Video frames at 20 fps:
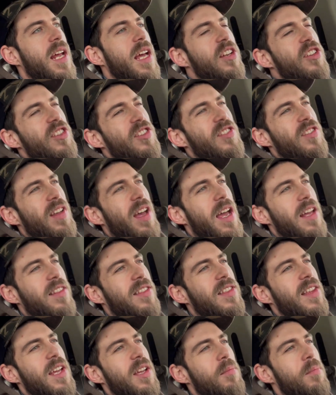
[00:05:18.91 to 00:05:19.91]
I
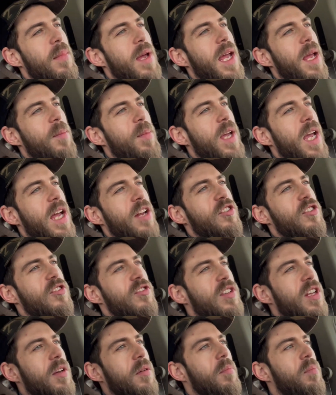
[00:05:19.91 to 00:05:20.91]
think maybe I
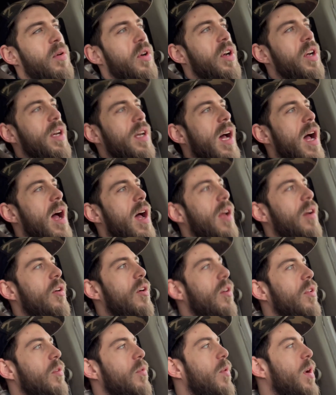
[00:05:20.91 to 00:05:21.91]
just didn't put it on
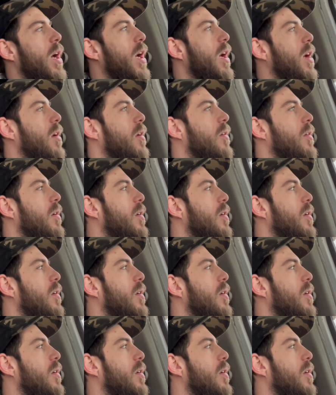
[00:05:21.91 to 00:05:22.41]
all the way.